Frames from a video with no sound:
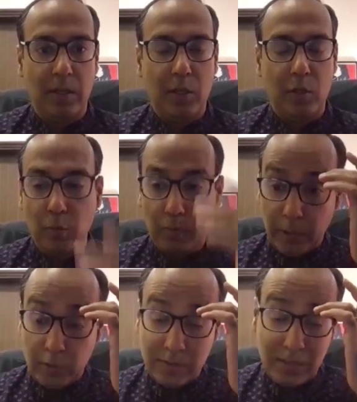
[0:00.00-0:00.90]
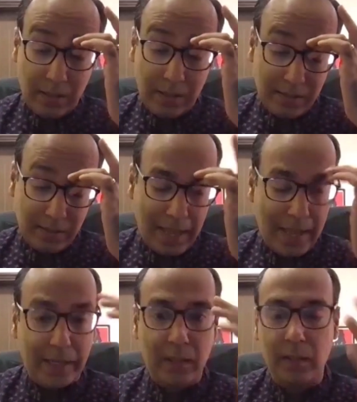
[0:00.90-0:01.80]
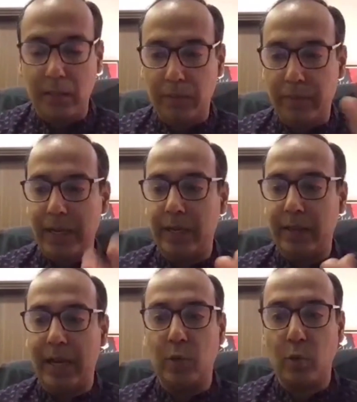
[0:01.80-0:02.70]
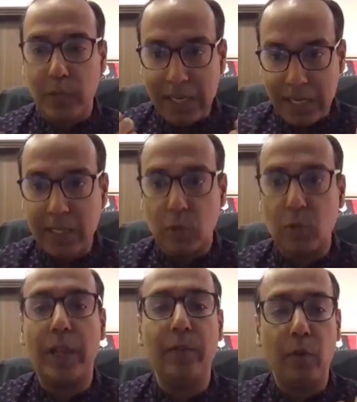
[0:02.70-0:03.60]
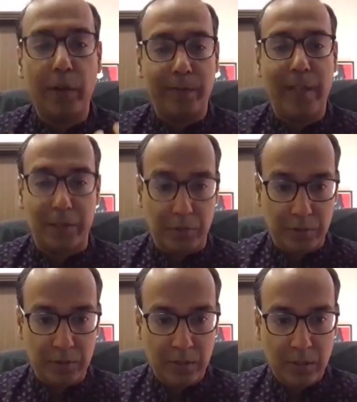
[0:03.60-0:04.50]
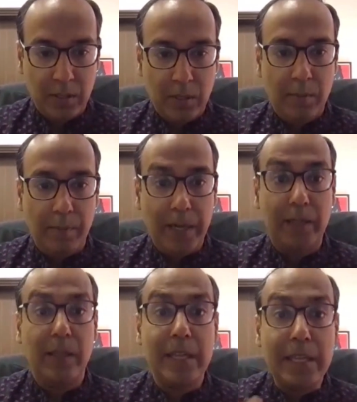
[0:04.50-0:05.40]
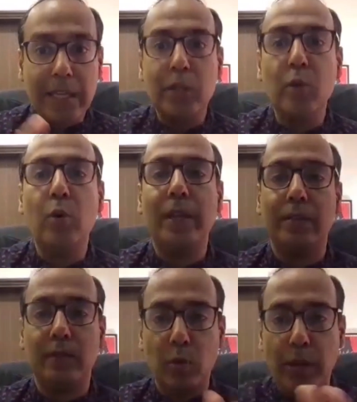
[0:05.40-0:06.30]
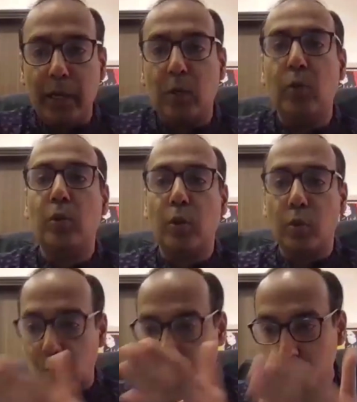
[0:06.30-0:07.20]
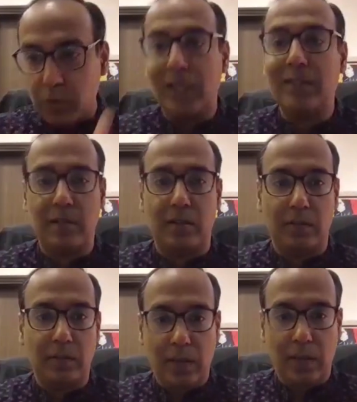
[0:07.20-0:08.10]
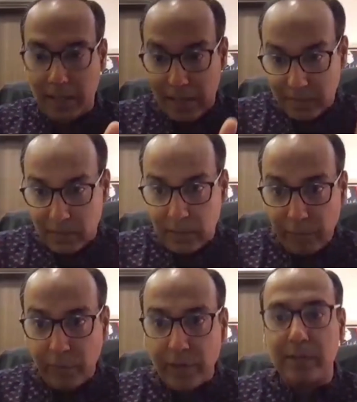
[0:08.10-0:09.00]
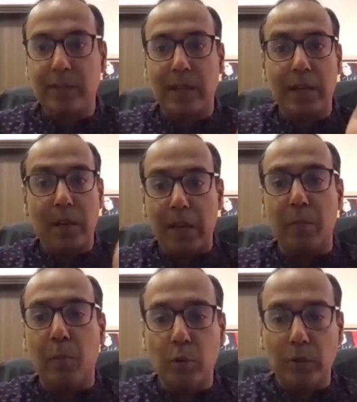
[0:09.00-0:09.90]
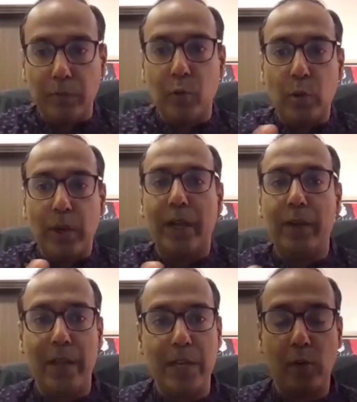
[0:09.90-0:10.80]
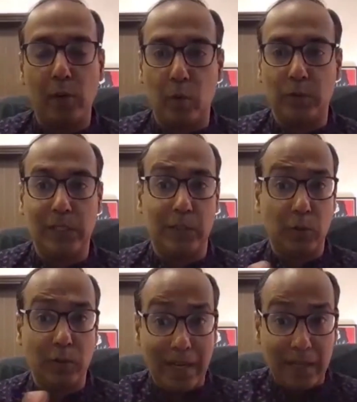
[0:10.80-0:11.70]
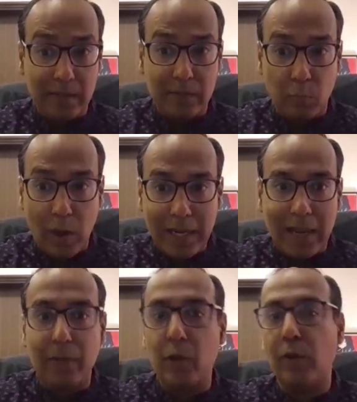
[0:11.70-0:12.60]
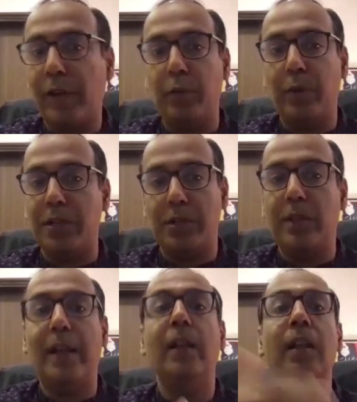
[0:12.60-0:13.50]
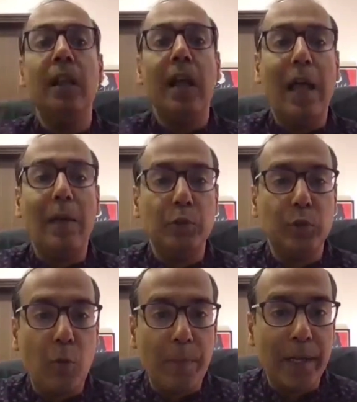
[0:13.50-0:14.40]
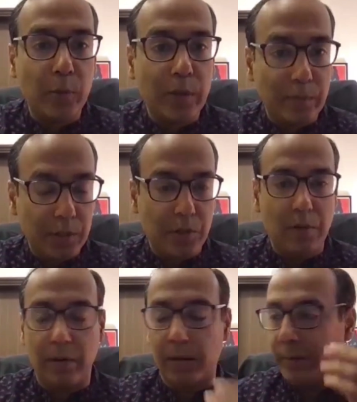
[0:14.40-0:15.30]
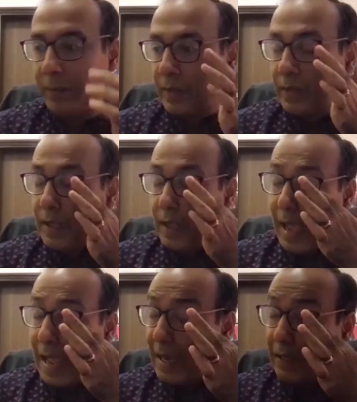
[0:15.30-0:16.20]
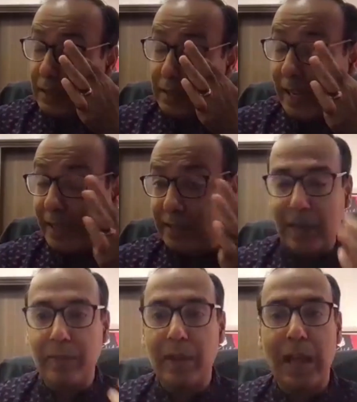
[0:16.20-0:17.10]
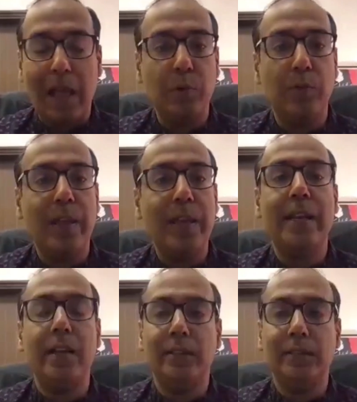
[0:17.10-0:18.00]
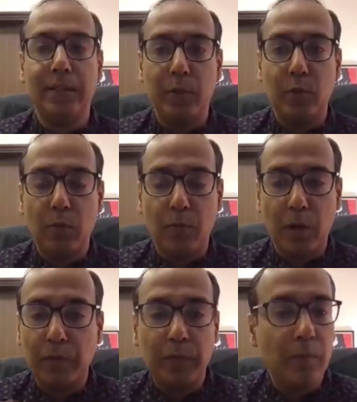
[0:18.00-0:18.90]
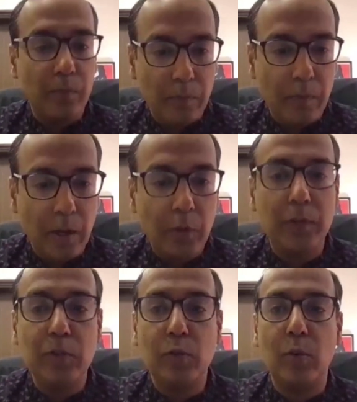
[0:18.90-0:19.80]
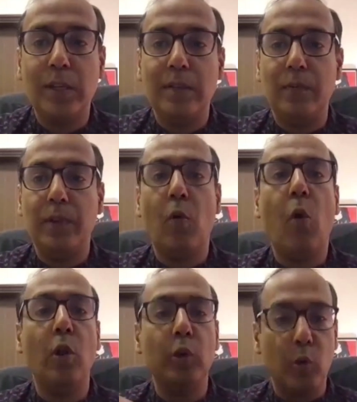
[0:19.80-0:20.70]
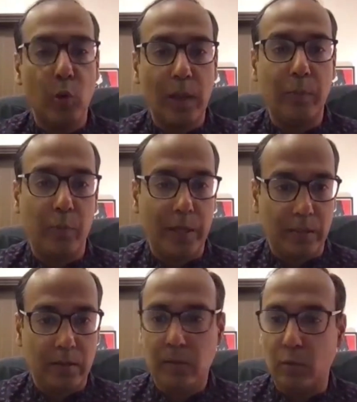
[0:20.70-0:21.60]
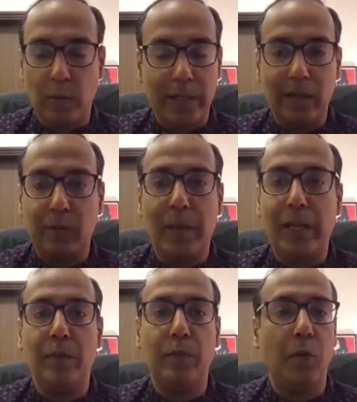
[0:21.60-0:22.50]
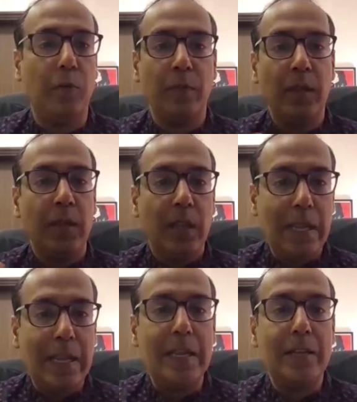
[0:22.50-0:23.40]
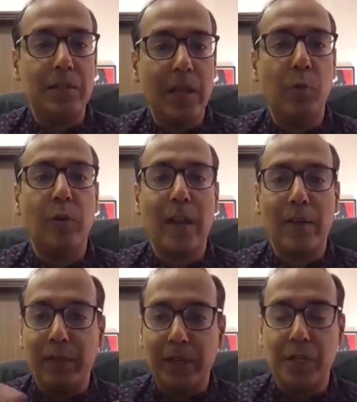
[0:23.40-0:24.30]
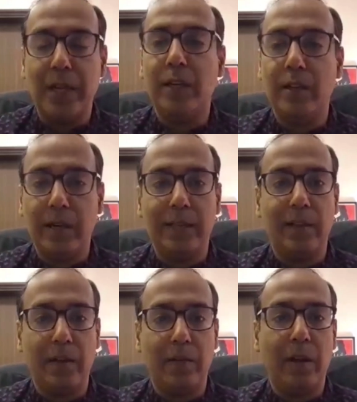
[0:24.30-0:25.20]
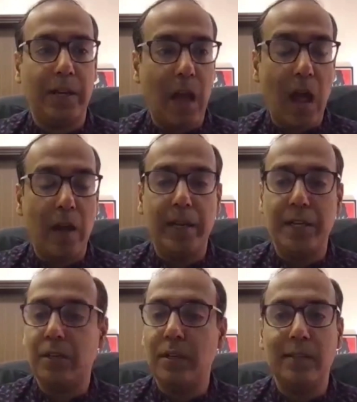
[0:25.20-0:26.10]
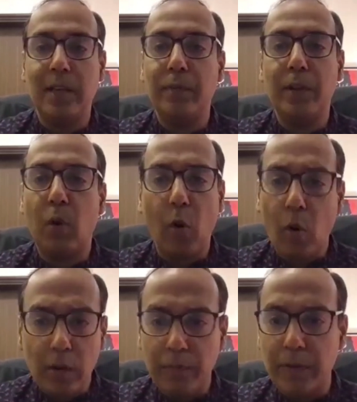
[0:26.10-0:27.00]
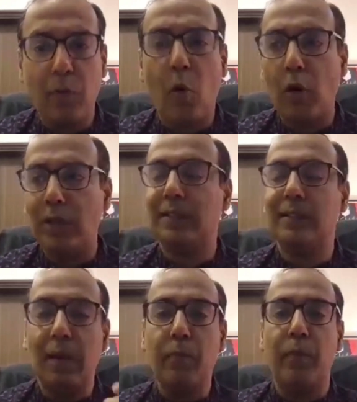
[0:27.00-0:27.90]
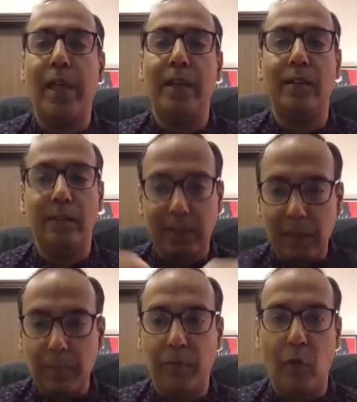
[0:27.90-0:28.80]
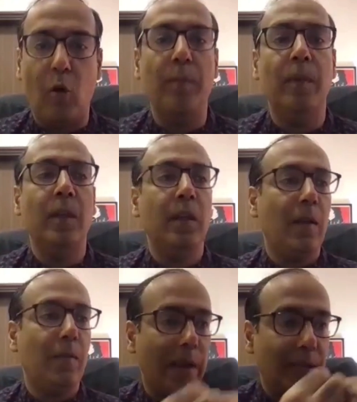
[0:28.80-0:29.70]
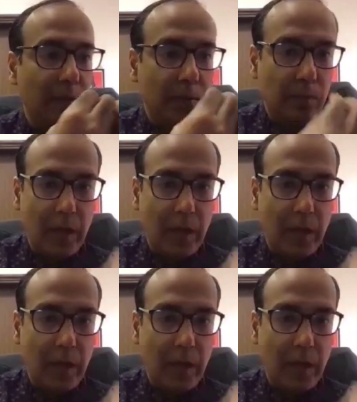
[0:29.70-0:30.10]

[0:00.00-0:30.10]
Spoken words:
Because here is a character, the villain, that he's looking for revenge, but the hero is looking to do justice, and there is a difference in both if you look at it very closely. So that is one level education that I was hoping to give the children. And at the next level, I was very clear. See, one of the stories that we've all grown up with, irrespective of age, demographic, gender, etc., in our nation, is that we've all somewhere in some form, either